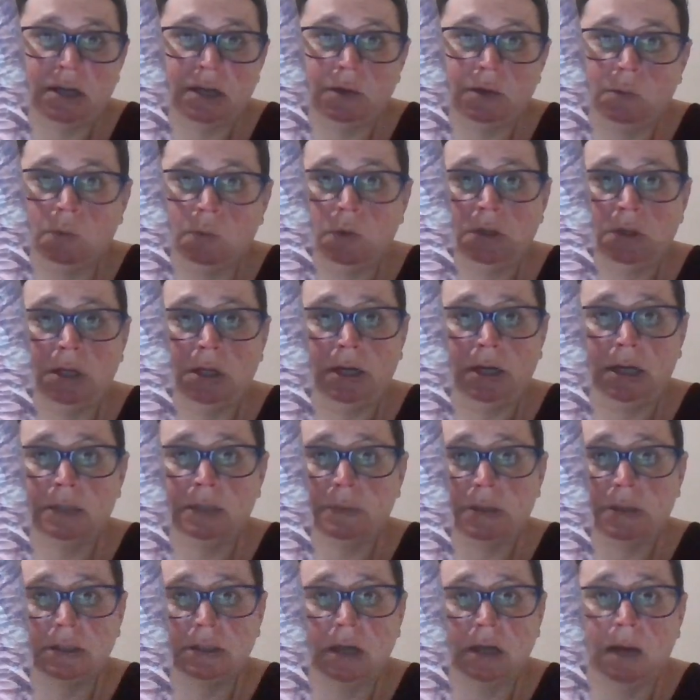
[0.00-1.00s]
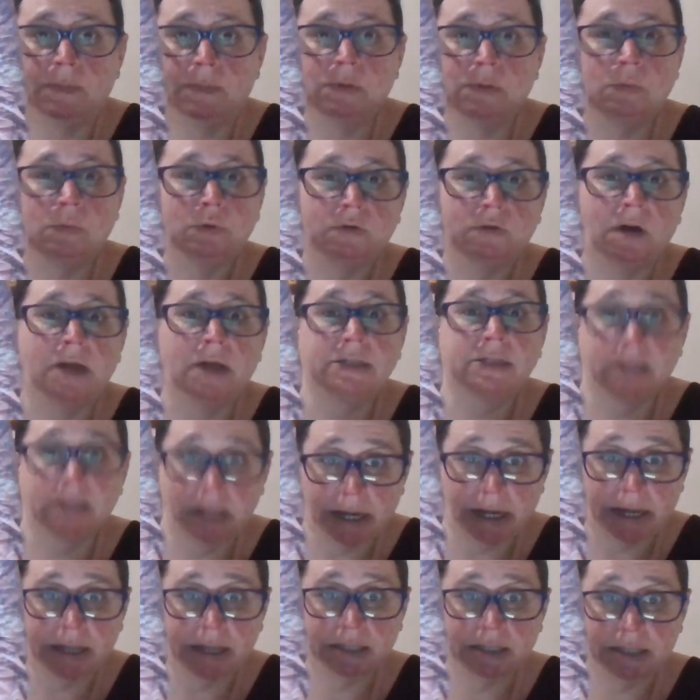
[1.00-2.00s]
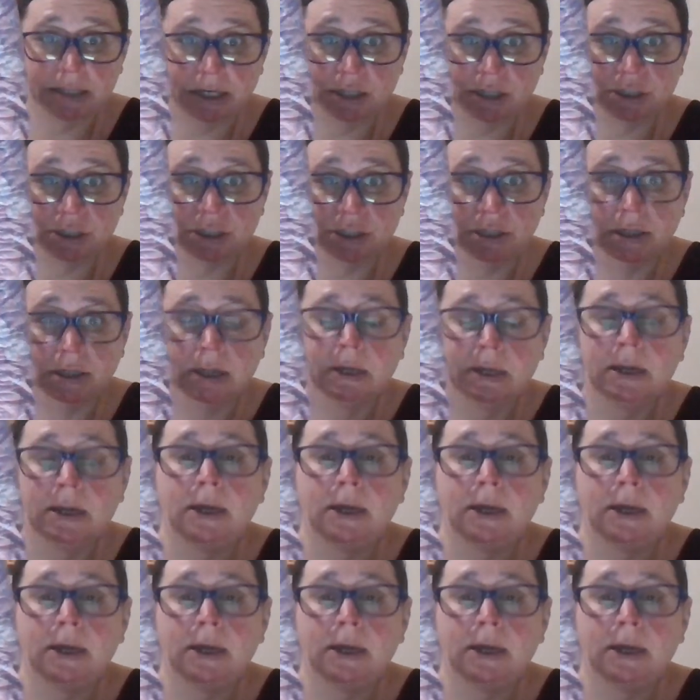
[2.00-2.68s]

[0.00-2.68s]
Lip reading: then when the next month comes, move on to that next section